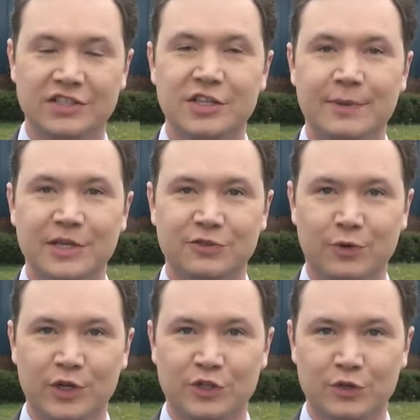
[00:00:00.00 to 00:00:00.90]
CBS
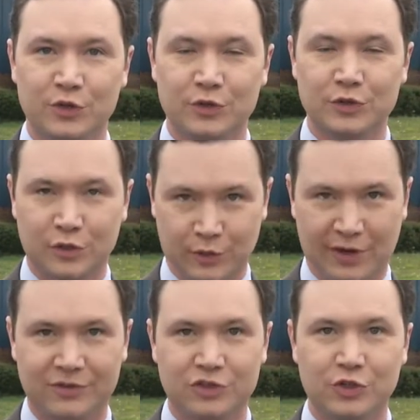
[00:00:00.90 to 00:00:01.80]
42 News, local
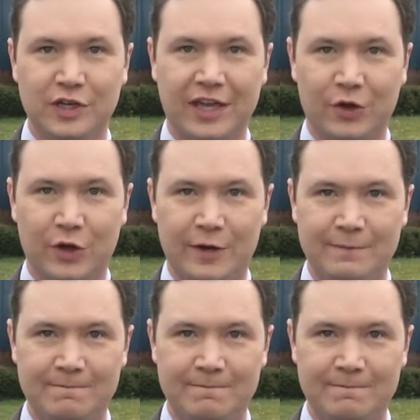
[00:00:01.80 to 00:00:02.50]
coverage you can count on.